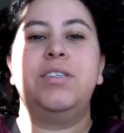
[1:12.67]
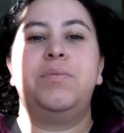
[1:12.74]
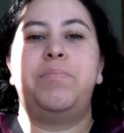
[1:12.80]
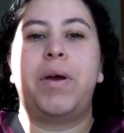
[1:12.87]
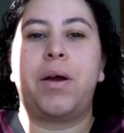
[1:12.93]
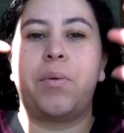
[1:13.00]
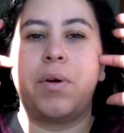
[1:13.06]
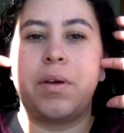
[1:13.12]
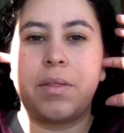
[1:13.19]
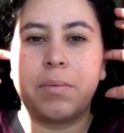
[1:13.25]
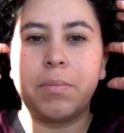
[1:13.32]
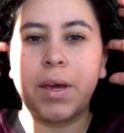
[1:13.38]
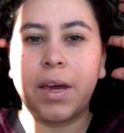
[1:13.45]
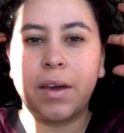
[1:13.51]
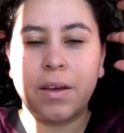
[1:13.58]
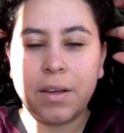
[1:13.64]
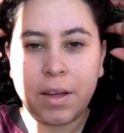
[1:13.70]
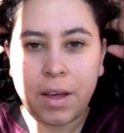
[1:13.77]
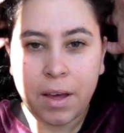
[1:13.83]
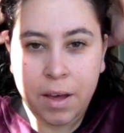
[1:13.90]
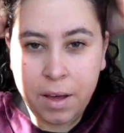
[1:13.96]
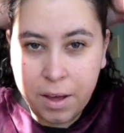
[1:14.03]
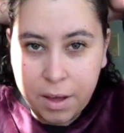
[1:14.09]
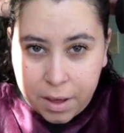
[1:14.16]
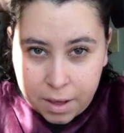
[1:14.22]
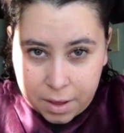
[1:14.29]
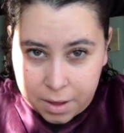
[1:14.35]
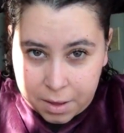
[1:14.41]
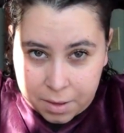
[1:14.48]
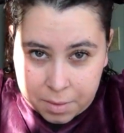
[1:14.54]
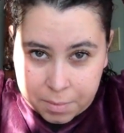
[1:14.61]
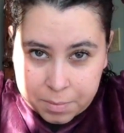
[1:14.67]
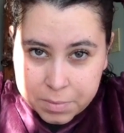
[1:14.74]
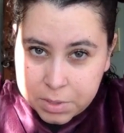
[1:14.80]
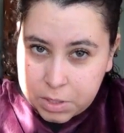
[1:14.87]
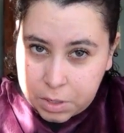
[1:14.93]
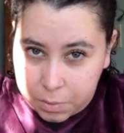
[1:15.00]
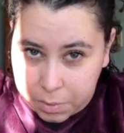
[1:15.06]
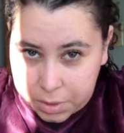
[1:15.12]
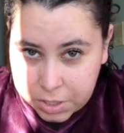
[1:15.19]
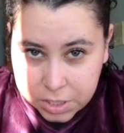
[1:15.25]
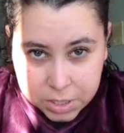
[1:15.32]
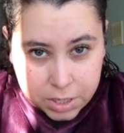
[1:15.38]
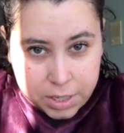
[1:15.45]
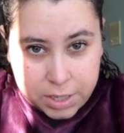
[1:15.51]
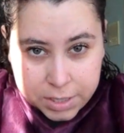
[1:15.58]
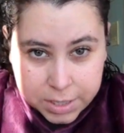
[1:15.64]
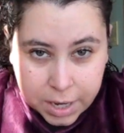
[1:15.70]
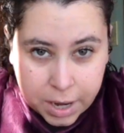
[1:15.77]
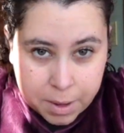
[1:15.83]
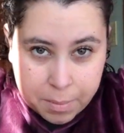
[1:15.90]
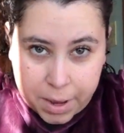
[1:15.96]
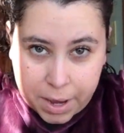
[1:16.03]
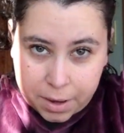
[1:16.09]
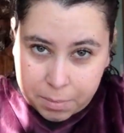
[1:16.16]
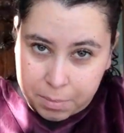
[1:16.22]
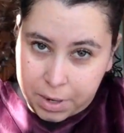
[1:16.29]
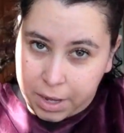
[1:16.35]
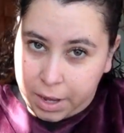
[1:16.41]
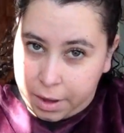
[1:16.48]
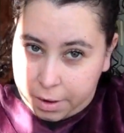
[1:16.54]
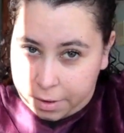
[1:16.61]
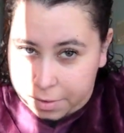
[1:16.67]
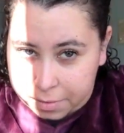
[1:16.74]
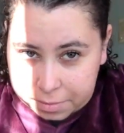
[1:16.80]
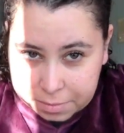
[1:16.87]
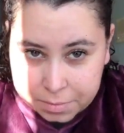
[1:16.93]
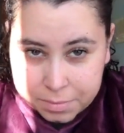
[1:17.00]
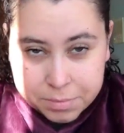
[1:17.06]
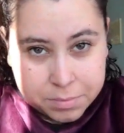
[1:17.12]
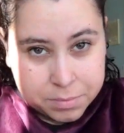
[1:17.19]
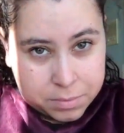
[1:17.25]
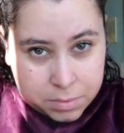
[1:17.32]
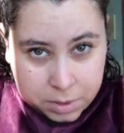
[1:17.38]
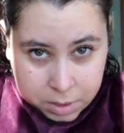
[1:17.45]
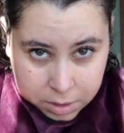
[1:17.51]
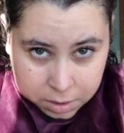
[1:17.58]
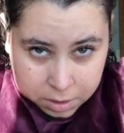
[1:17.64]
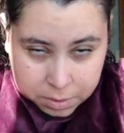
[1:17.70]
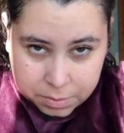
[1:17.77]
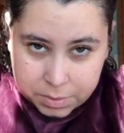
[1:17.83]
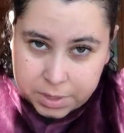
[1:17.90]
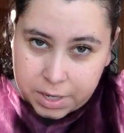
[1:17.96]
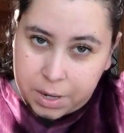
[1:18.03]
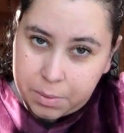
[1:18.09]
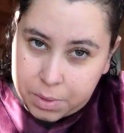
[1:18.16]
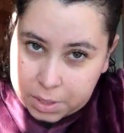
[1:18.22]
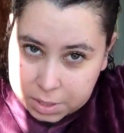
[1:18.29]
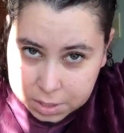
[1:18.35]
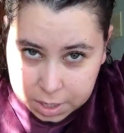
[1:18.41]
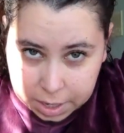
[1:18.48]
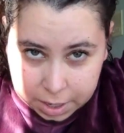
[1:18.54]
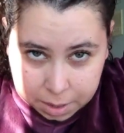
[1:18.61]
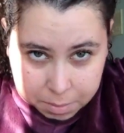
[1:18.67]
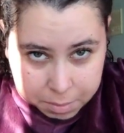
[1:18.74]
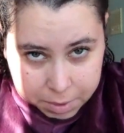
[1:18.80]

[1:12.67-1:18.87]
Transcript: just bear with me. So we're just gonna tie back my hair. Well, not really tie it,